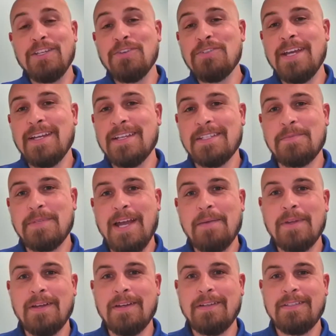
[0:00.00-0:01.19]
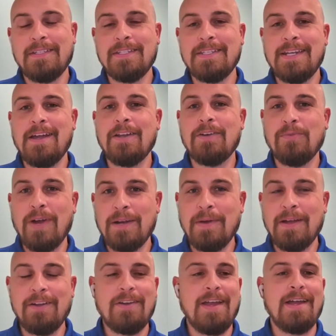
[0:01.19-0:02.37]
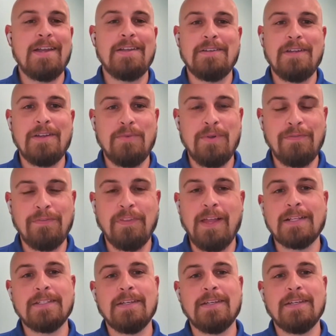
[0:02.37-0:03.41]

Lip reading: You taking some time to sit down and write about your dad and reflect